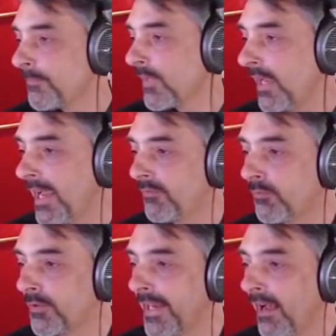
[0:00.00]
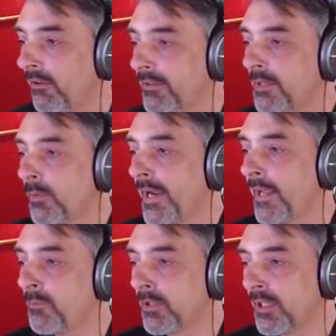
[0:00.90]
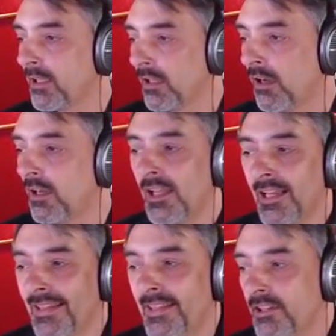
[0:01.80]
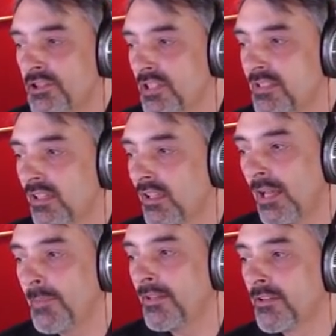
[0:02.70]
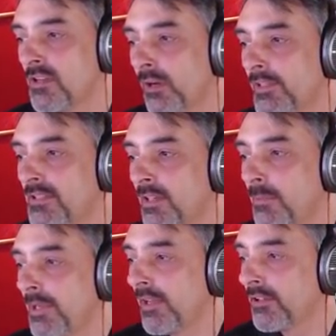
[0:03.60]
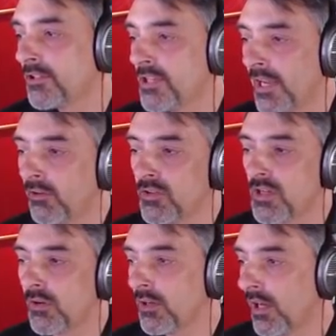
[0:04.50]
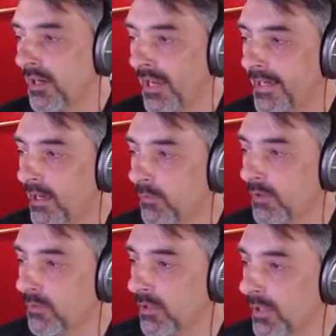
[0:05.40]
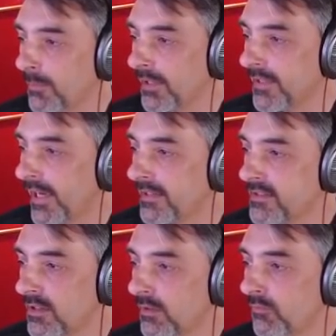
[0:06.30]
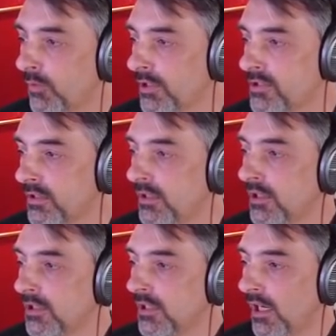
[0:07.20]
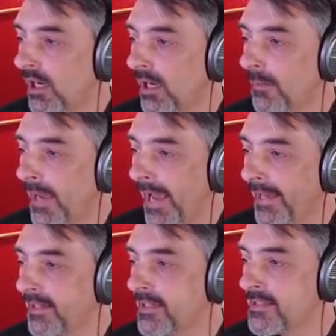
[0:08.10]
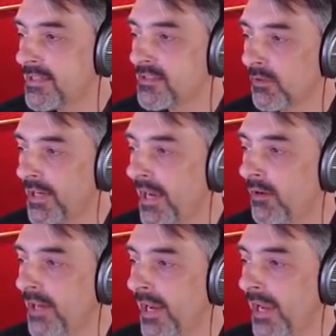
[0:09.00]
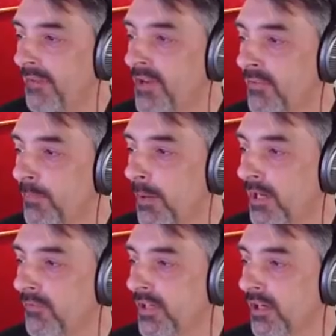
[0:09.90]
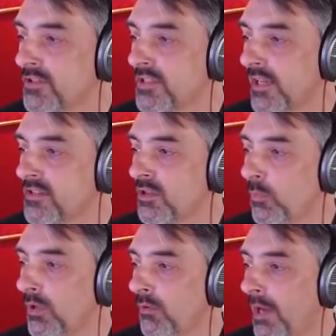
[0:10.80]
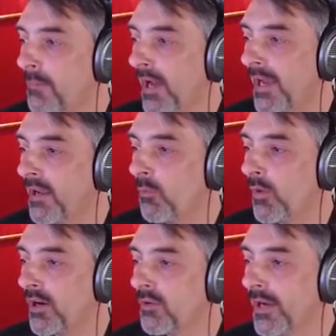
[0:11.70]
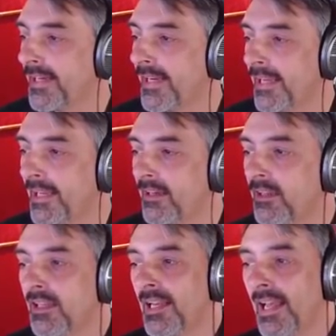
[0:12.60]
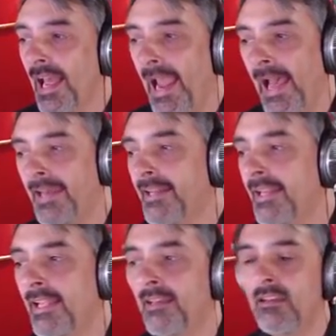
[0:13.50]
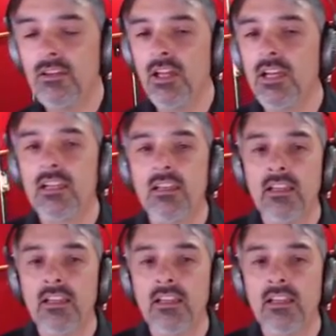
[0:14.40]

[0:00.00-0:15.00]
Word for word: F Reality ran really long. There's just, a, I mean, there's always going to be other channels going on. I can't really worry about that. So unfortunately, um, Attican says, okay, okay, I've never bought a V R set. So what do I buy and where do I get it? Attican, look.